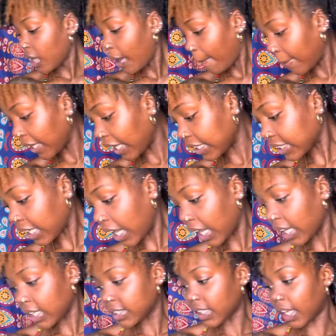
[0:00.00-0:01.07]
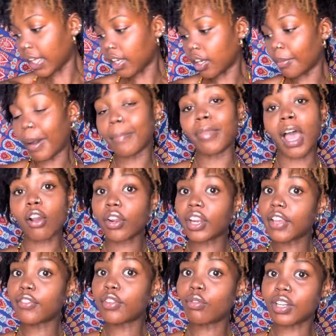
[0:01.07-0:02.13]
But yes, guys, and um, I'm not going to
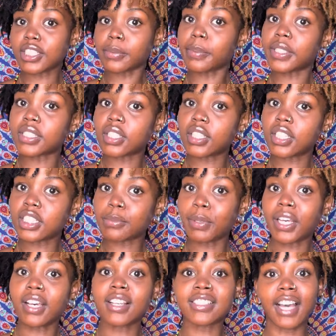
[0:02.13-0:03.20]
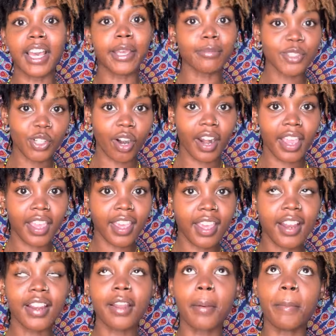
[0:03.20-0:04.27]
give the recipe to this because I am trying
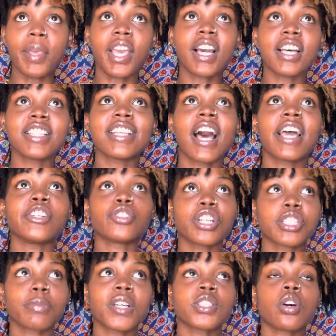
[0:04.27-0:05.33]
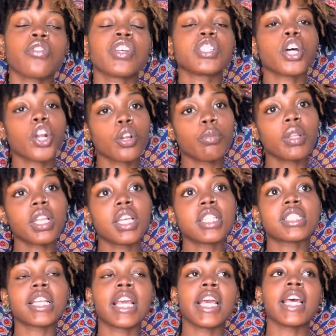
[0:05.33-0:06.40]
it because I trust myself as a
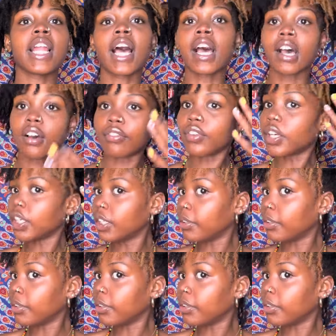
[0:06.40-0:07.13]
herbalist and I have